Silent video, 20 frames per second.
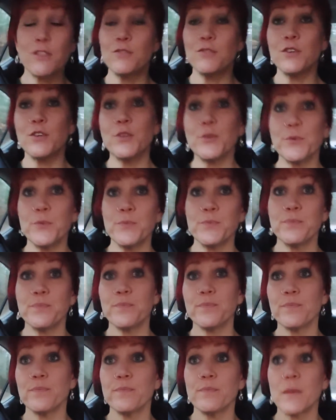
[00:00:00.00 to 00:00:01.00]
through
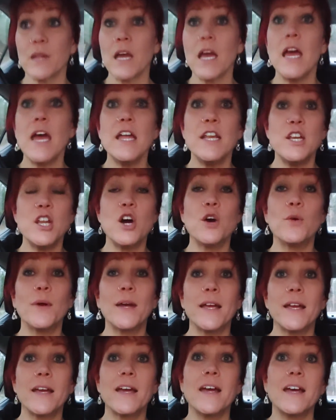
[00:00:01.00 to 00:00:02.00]
and
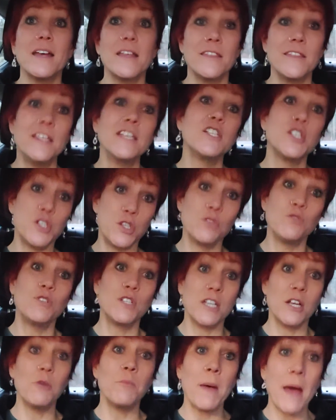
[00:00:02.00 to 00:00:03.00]
knowing this too
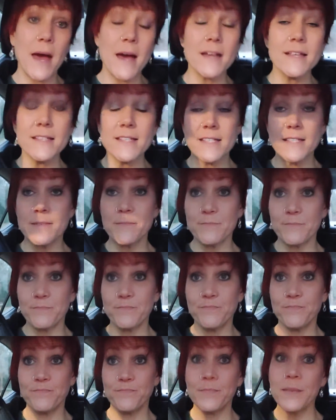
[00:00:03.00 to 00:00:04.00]
shall pass.
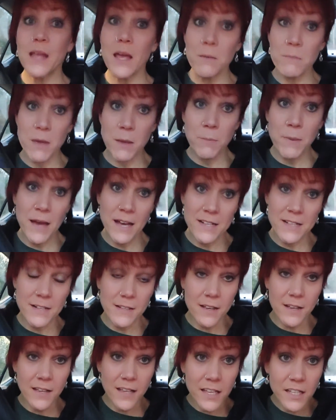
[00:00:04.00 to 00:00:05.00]
It may pass
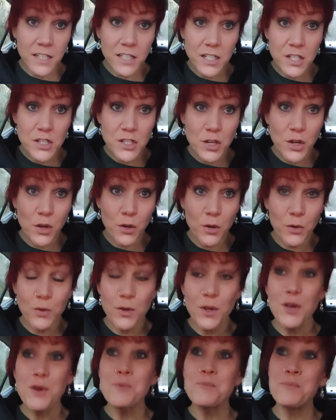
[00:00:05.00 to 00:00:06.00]
like a kidney
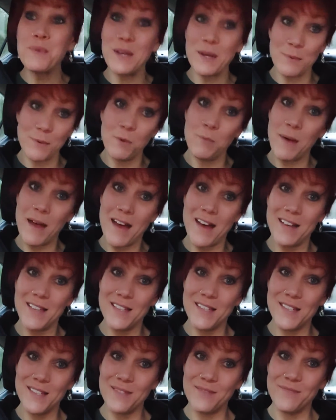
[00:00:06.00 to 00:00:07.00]
stone, but it will
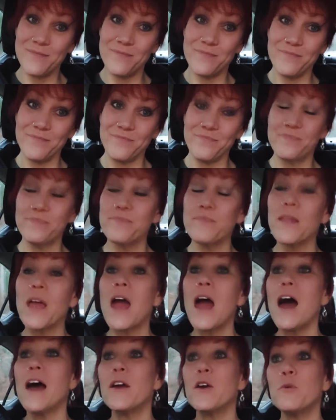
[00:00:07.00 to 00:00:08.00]
pass.
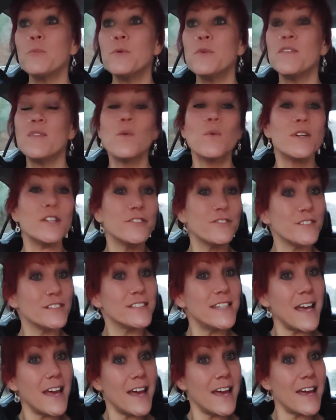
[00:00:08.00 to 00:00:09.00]
I hope you have a wonderful
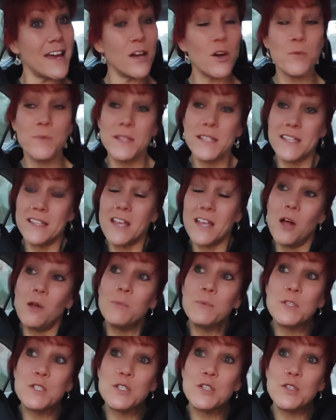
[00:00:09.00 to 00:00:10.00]
day. I hope this has
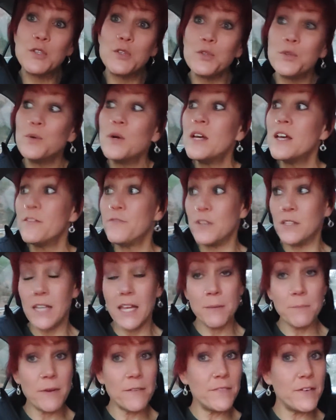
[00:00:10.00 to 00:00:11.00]
helped you. If you
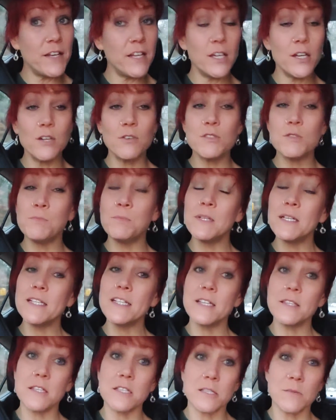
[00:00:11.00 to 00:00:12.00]
like my videos, please
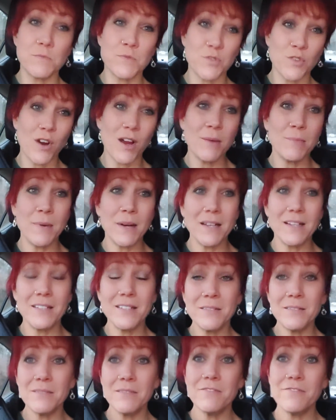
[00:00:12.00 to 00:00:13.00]
hit the subscribe
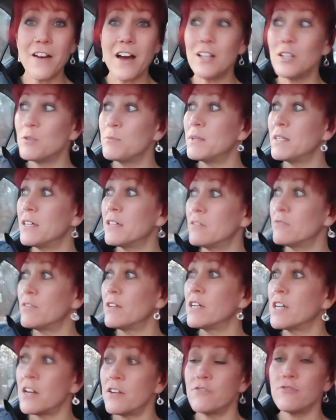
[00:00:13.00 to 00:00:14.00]
button. Follow me on
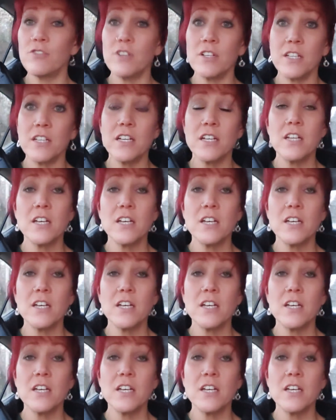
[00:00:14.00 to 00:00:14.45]
Recovery